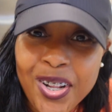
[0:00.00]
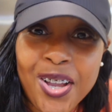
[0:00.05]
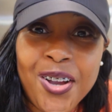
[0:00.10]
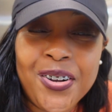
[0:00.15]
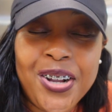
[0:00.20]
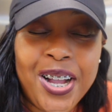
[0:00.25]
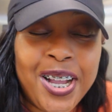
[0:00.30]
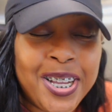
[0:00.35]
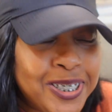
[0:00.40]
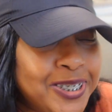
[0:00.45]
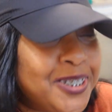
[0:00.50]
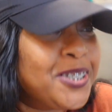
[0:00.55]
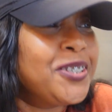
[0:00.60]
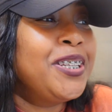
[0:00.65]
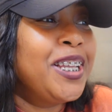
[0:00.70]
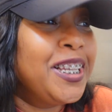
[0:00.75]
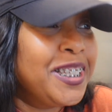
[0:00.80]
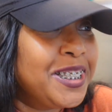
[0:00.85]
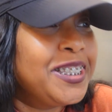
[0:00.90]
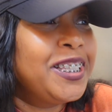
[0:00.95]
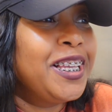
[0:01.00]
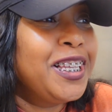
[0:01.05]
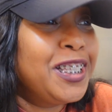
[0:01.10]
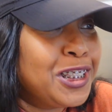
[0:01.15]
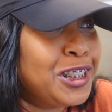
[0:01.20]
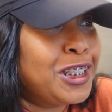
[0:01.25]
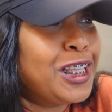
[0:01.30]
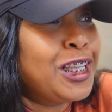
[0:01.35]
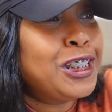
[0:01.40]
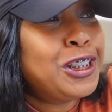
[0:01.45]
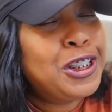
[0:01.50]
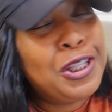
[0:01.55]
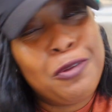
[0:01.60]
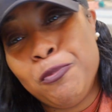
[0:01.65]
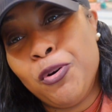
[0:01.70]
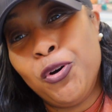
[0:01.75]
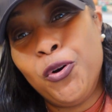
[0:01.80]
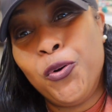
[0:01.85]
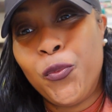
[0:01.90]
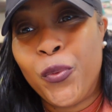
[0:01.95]
Okay, so that's the
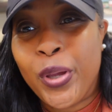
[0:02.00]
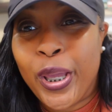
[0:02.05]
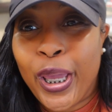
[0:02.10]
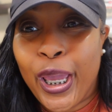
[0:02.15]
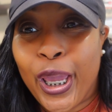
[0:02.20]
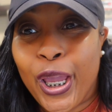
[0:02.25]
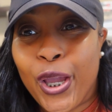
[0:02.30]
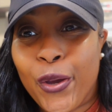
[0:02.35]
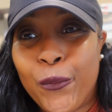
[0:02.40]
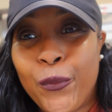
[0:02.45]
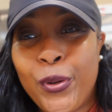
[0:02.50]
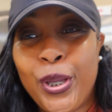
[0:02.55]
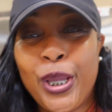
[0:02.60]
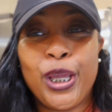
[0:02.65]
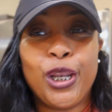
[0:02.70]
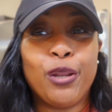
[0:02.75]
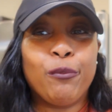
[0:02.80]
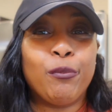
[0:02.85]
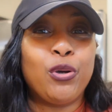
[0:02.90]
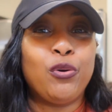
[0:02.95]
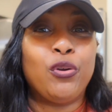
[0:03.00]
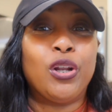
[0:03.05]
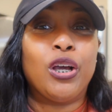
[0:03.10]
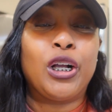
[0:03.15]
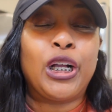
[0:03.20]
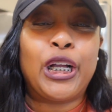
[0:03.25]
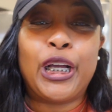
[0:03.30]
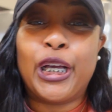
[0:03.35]
mood we in. We in the mood of